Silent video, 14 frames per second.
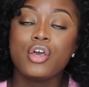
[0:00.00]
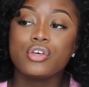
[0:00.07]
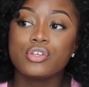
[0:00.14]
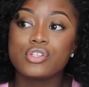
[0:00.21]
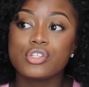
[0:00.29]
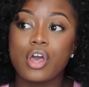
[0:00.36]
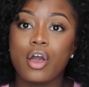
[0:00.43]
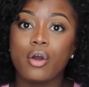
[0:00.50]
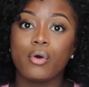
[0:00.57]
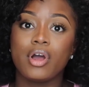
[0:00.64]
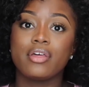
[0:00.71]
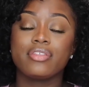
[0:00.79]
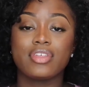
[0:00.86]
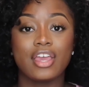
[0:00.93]

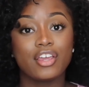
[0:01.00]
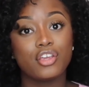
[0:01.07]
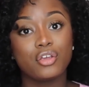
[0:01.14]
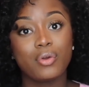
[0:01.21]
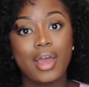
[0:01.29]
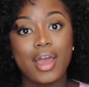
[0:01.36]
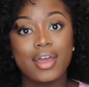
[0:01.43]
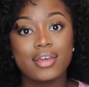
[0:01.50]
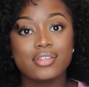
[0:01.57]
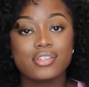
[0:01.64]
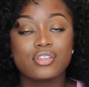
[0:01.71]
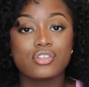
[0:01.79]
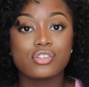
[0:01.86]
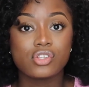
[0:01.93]
So thank you guys
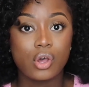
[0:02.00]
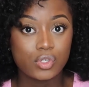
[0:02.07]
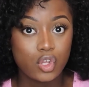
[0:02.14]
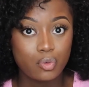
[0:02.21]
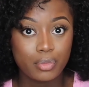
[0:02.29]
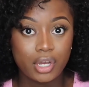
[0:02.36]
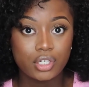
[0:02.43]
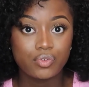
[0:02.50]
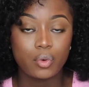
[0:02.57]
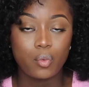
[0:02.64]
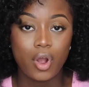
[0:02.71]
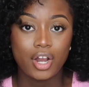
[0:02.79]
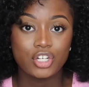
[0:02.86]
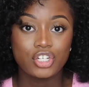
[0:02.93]
so much for
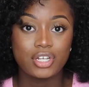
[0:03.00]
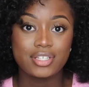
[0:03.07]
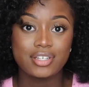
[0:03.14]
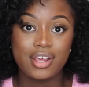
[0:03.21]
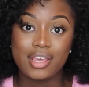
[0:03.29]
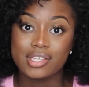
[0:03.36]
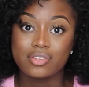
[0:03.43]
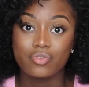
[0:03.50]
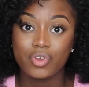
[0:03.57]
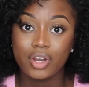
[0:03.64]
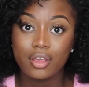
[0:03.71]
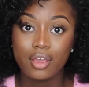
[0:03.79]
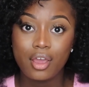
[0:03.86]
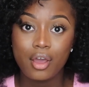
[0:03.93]
watching today's
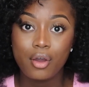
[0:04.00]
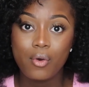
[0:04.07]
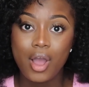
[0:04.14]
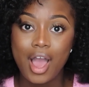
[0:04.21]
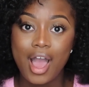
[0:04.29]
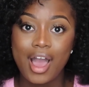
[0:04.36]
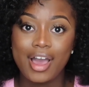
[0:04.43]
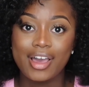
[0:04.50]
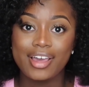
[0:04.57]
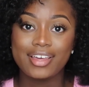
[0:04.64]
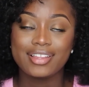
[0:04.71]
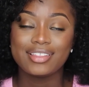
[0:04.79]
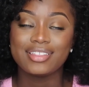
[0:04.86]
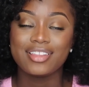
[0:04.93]
video.
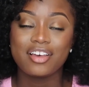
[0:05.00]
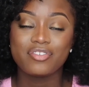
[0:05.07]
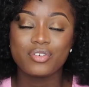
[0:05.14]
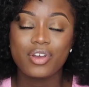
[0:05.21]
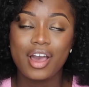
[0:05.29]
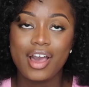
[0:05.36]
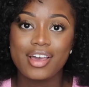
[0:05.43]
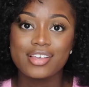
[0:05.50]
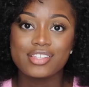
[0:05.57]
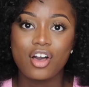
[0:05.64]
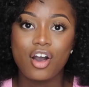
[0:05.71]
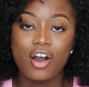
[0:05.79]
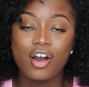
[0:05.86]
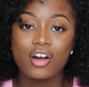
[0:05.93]
I love you guys
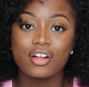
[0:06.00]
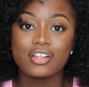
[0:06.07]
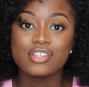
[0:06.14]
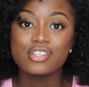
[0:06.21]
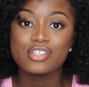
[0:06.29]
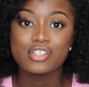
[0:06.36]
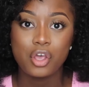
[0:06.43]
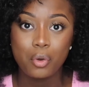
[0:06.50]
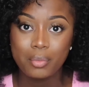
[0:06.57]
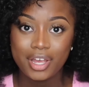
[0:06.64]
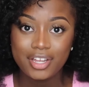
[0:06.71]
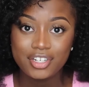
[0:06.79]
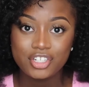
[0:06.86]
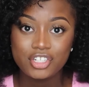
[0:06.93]
all so
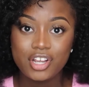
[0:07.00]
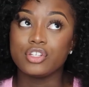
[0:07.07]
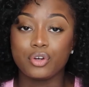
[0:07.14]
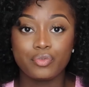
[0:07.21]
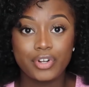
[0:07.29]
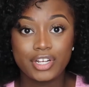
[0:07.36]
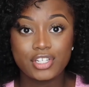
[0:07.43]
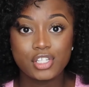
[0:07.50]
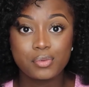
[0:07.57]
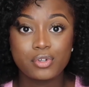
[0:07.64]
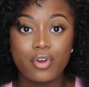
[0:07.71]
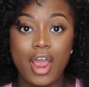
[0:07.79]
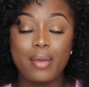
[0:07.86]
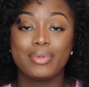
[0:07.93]
much. Don't forget to
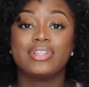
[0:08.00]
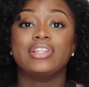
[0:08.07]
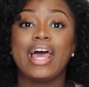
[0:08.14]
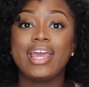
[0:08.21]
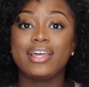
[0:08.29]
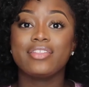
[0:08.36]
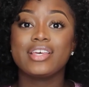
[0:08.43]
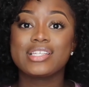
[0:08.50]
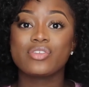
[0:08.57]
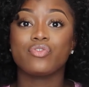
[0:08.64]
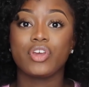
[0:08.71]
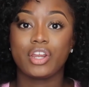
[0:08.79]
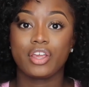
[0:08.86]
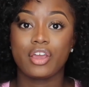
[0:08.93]
subscribe, like this
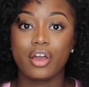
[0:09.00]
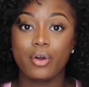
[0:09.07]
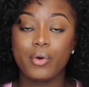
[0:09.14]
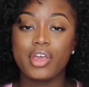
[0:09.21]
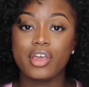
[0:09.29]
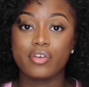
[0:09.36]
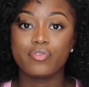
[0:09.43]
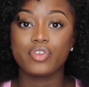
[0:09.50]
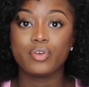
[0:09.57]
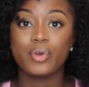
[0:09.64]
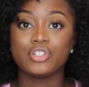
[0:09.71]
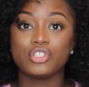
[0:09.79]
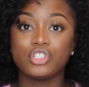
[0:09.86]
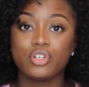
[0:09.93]
video if you
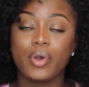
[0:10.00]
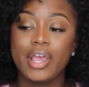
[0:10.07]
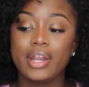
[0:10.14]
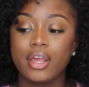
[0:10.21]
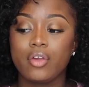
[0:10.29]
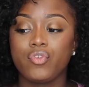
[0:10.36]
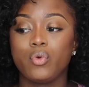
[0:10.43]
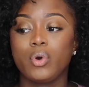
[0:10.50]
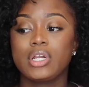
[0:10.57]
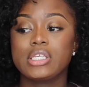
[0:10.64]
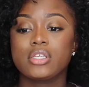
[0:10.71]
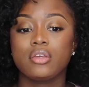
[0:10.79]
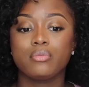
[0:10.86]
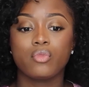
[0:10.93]
enjoyed it. If you want
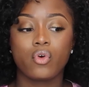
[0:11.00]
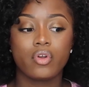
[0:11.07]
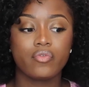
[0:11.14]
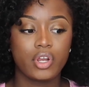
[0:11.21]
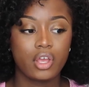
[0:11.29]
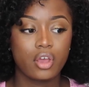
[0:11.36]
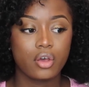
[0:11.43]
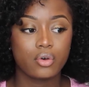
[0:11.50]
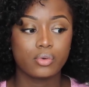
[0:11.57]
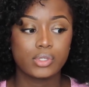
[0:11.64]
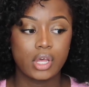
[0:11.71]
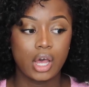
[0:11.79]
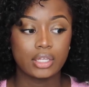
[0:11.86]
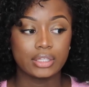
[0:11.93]
to see more
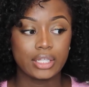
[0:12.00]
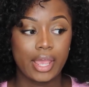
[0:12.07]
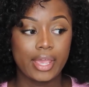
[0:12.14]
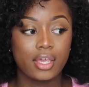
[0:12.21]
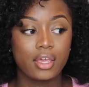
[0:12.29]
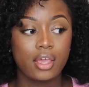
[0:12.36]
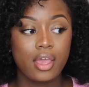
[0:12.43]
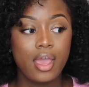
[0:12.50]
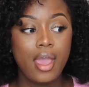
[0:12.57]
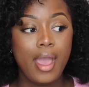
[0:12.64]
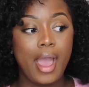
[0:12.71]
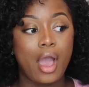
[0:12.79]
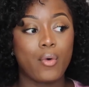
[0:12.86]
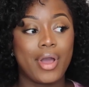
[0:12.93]
videos on like
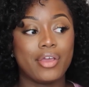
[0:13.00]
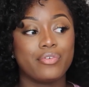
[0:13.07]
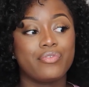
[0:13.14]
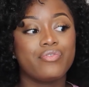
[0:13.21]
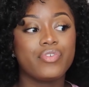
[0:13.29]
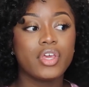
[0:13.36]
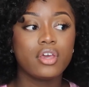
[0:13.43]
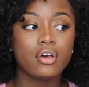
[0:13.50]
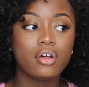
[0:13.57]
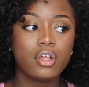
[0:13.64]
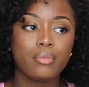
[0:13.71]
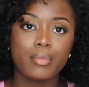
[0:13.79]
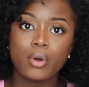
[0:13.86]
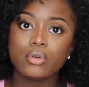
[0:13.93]
how I feel
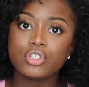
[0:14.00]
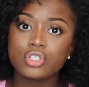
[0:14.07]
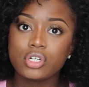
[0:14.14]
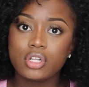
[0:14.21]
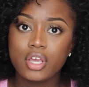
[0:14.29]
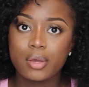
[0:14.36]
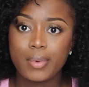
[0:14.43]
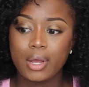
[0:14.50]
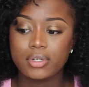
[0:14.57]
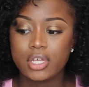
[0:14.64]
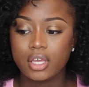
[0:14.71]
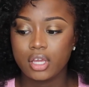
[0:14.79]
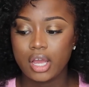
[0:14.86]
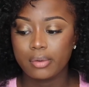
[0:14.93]
emotionally about
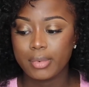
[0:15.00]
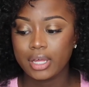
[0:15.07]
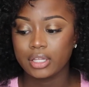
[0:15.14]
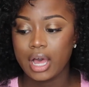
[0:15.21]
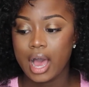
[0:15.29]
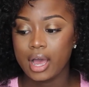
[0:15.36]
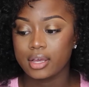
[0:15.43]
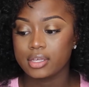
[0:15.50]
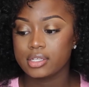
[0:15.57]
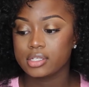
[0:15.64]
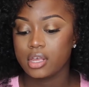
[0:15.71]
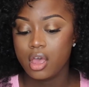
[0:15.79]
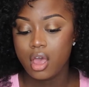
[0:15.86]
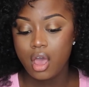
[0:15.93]
taking out my
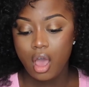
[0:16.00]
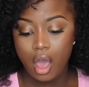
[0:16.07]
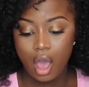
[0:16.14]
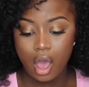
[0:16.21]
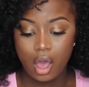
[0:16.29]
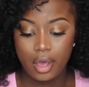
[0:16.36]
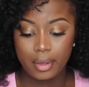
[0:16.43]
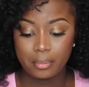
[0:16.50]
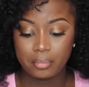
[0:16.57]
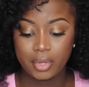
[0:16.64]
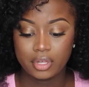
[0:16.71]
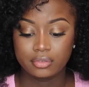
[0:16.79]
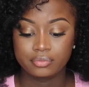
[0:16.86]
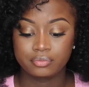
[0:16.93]
locks,
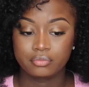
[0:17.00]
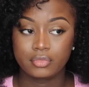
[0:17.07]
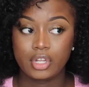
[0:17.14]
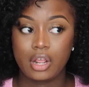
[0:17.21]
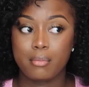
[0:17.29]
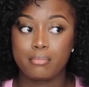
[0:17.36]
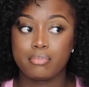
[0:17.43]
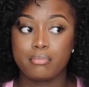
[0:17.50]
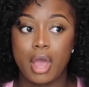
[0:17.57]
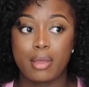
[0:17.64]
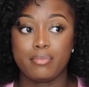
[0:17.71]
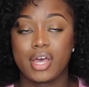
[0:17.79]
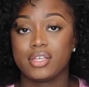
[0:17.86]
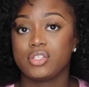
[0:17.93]

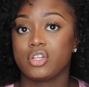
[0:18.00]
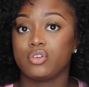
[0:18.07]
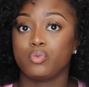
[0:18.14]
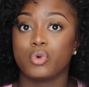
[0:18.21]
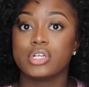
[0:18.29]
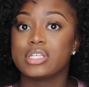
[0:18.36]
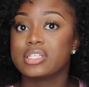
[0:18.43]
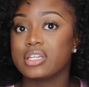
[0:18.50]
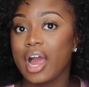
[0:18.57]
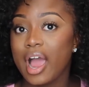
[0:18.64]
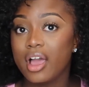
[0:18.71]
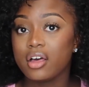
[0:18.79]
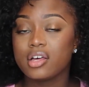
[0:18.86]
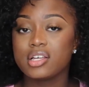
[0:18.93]
my best and worst
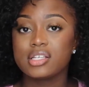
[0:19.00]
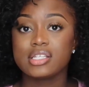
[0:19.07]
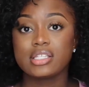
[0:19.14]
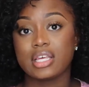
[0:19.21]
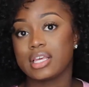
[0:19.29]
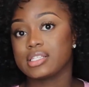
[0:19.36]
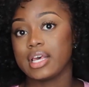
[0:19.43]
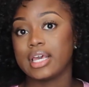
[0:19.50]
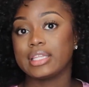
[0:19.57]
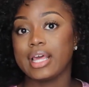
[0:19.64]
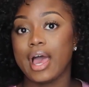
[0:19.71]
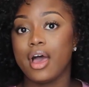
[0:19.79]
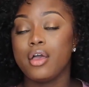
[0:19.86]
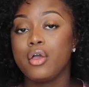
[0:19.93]
styles, things like
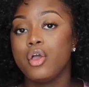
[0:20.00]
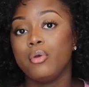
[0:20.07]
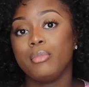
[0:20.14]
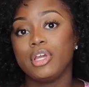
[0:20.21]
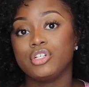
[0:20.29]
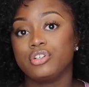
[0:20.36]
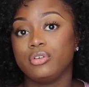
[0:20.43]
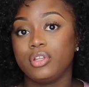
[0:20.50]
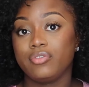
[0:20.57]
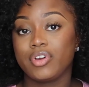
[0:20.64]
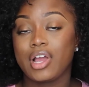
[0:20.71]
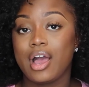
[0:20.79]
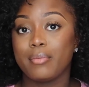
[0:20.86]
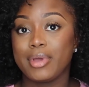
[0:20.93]
that, make sure you leave
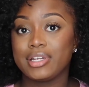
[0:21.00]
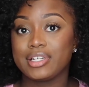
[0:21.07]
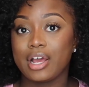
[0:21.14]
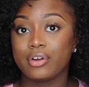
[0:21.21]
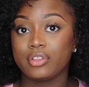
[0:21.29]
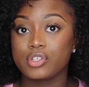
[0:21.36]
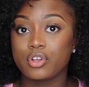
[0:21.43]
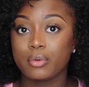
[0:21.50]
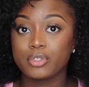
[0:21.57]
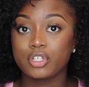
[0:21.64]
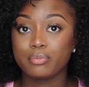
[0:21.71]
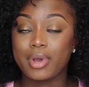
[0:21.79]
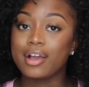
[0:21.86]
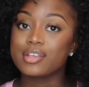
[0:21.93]
a comment down in the
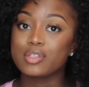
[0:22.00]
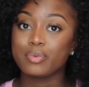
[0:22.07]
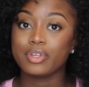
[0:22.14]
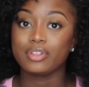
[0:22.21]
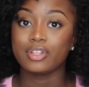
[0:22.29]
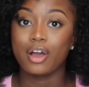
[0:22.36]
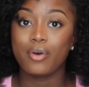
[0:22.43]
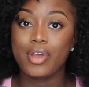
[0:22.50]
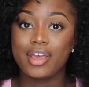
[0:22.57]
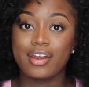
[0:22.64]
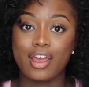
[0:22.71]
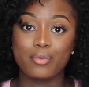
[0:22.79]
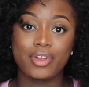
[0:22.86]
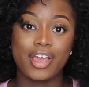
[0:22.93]
description box below,
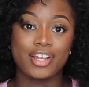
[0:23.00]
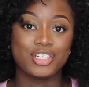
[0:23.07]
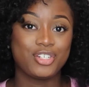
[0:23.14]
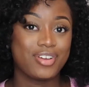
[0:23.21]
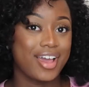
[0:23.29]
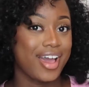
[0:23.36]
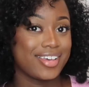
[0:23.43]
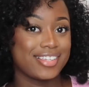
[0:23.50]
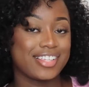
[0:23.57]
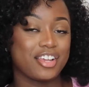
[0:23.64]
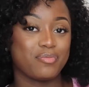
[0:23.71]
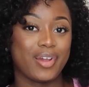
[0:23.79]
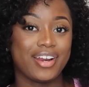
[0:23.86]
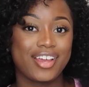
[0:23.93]
and I will catch you guys
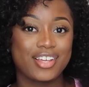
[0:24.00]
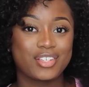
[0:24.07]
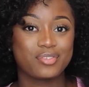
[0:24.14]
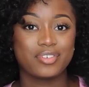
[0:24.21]
in my next